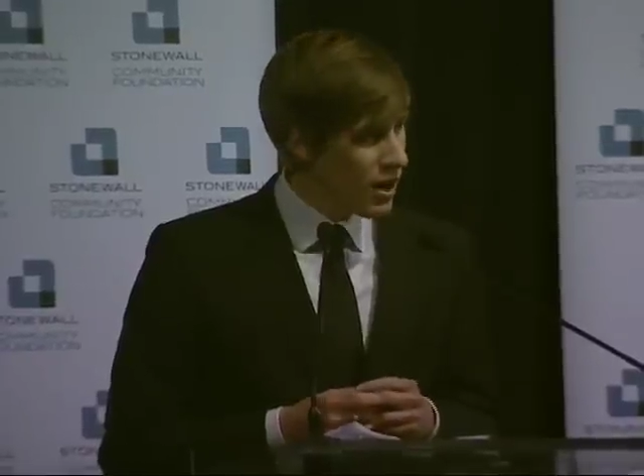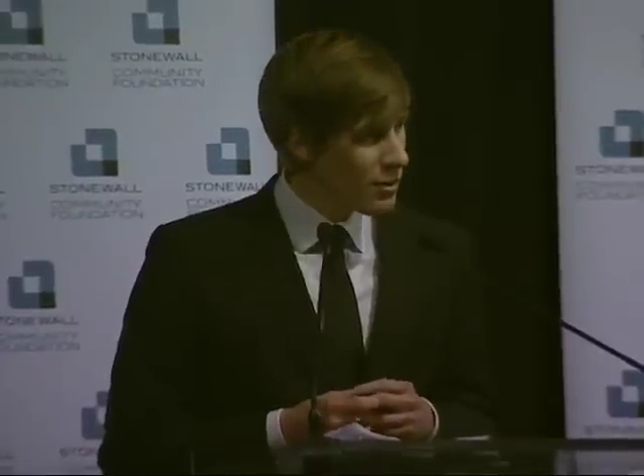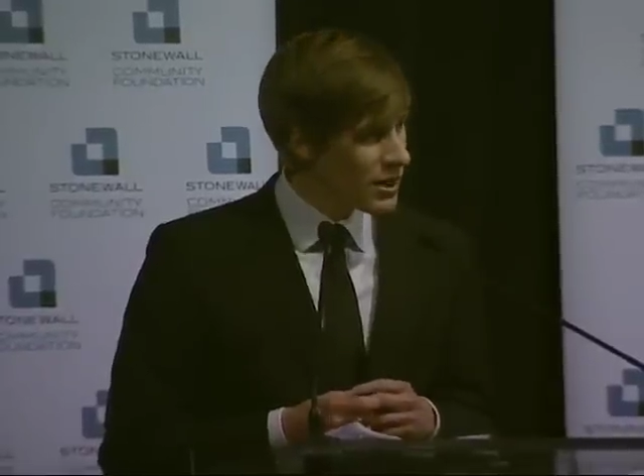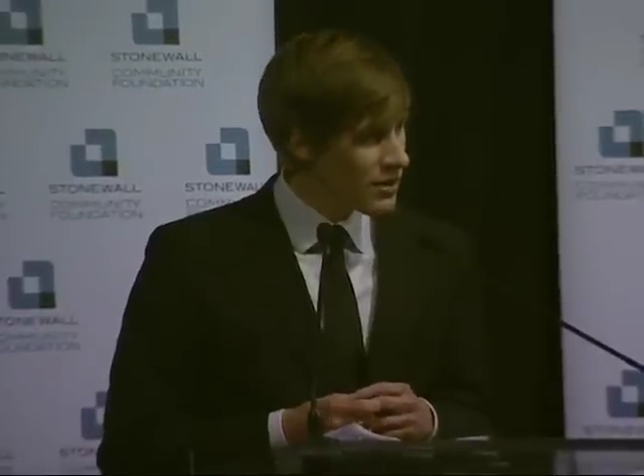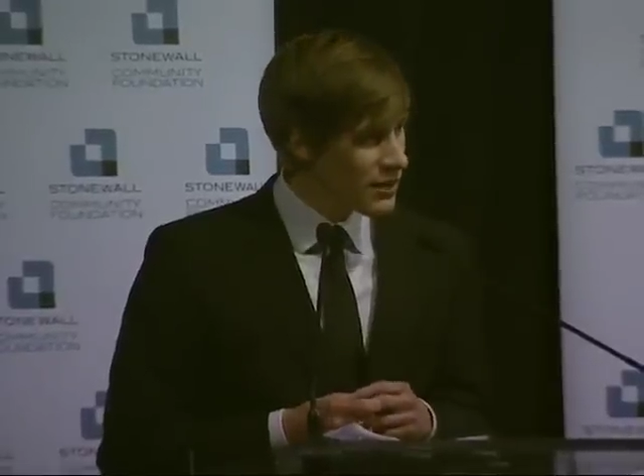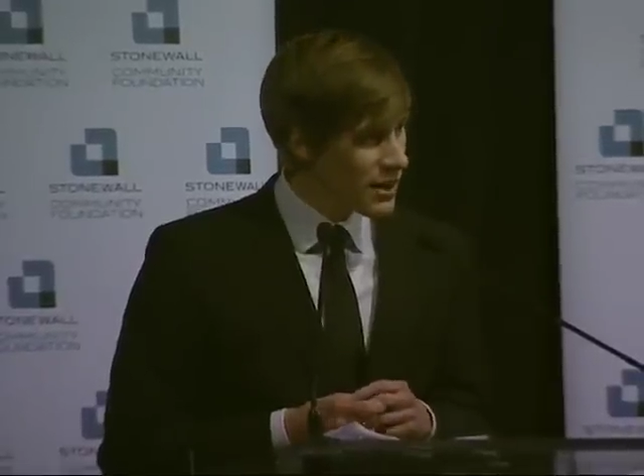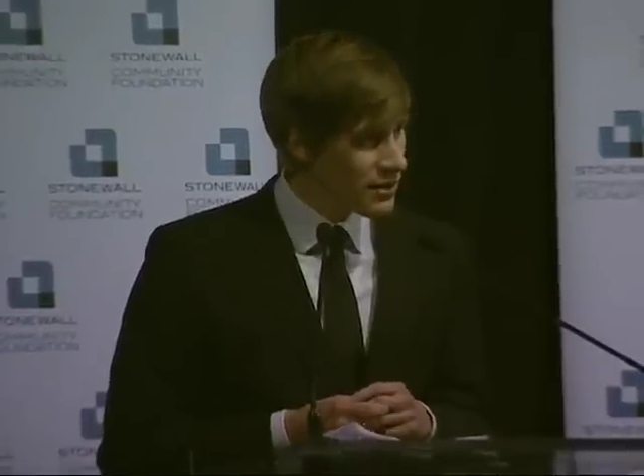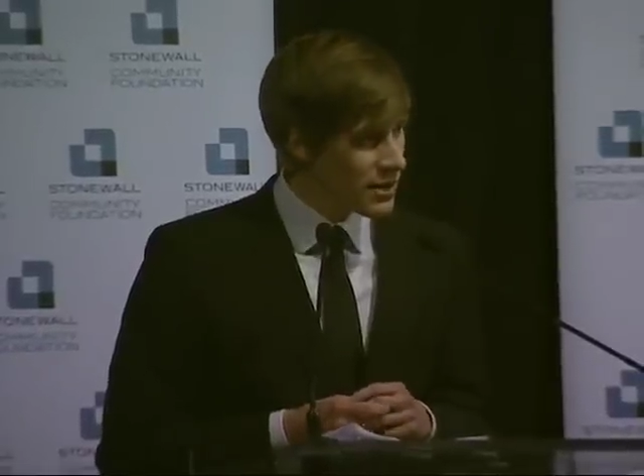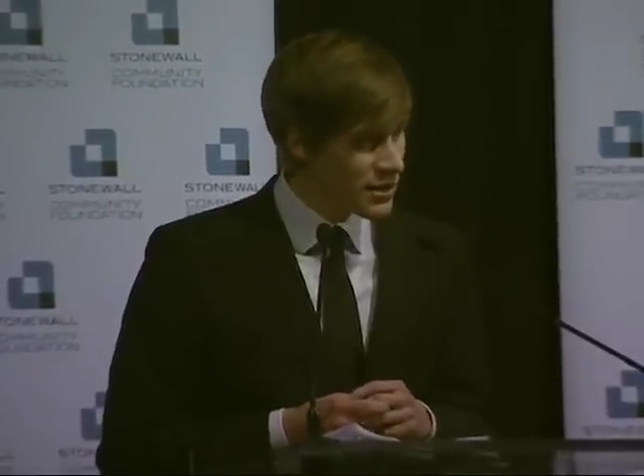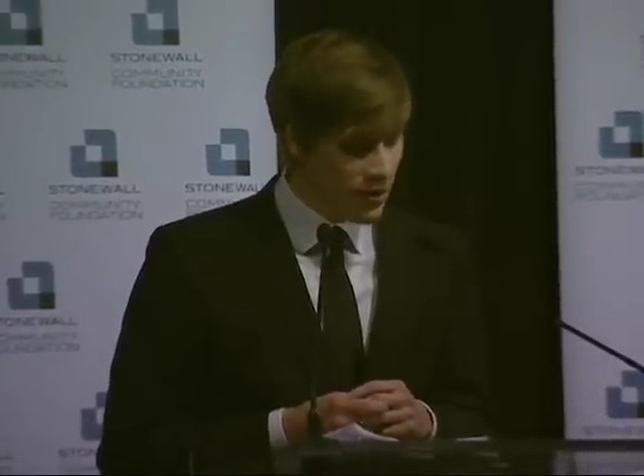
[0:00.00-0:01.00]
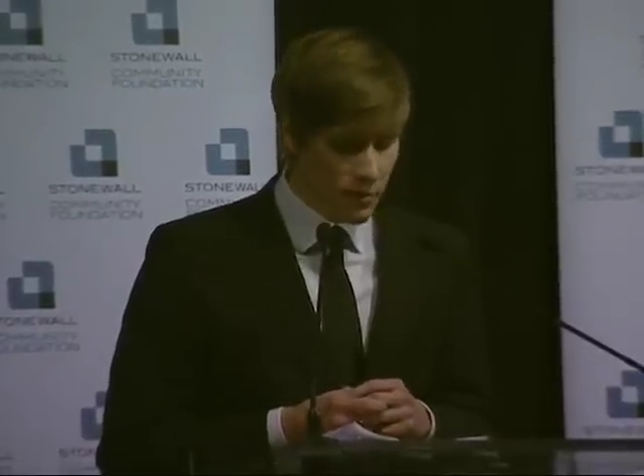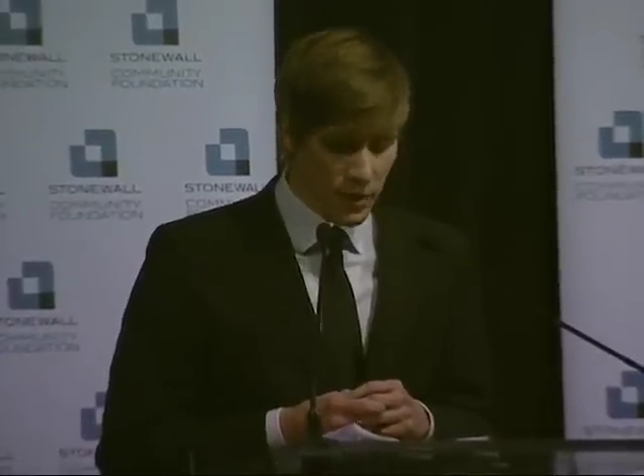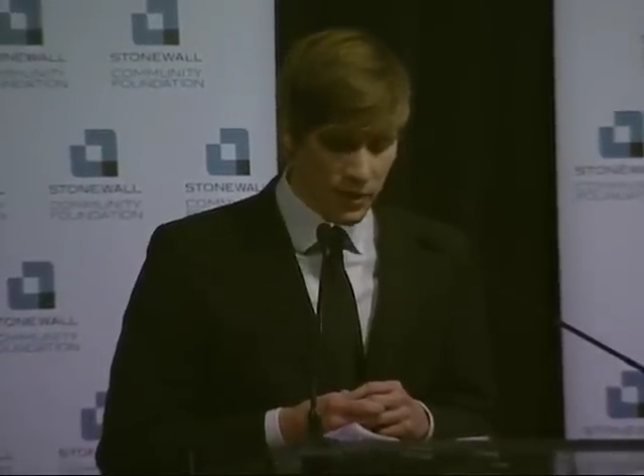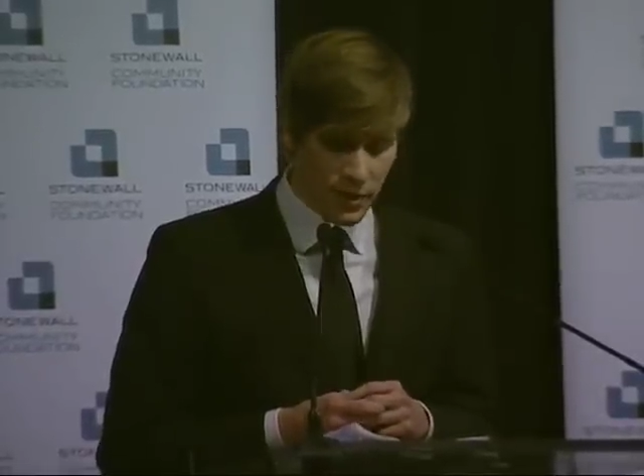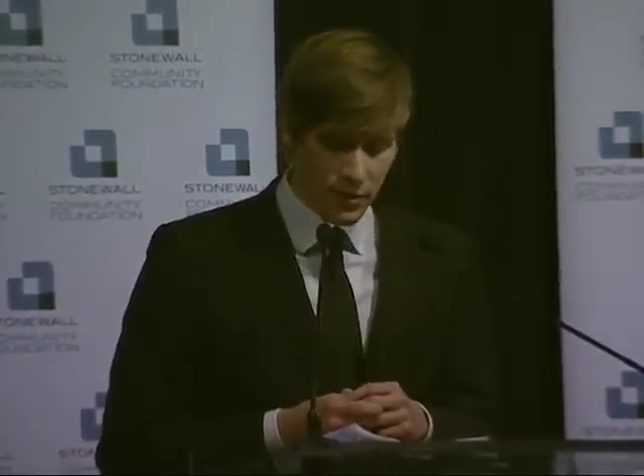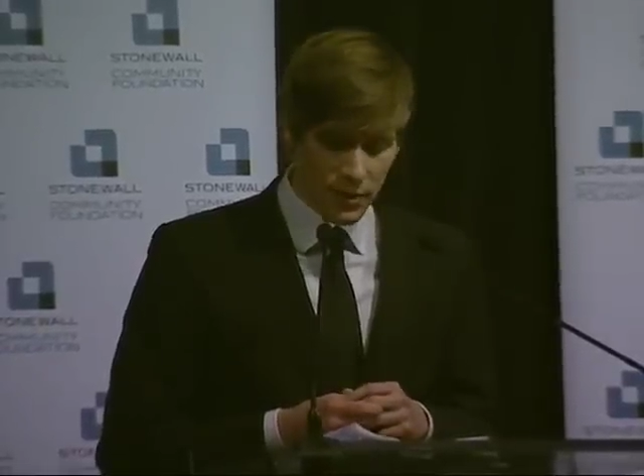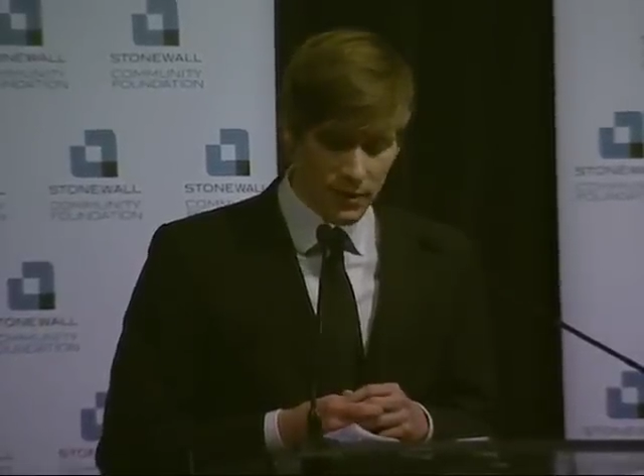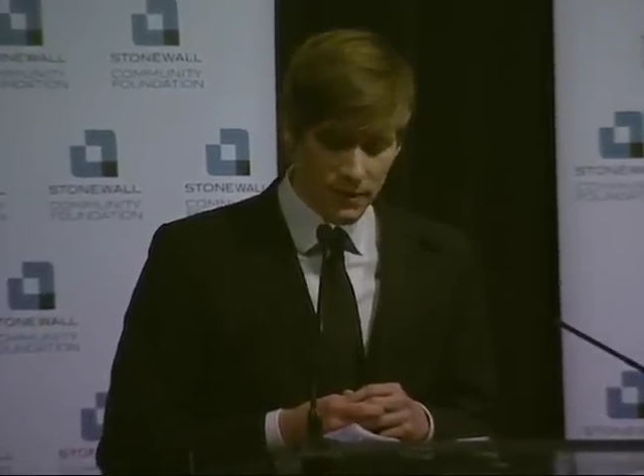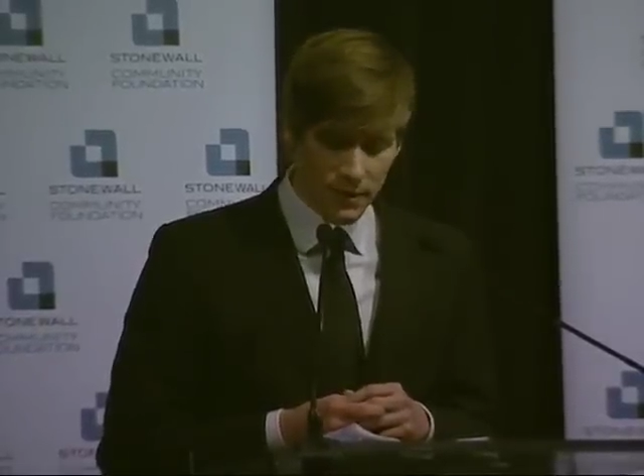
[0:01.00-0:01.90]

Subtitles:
call me if they ever discovered my secret.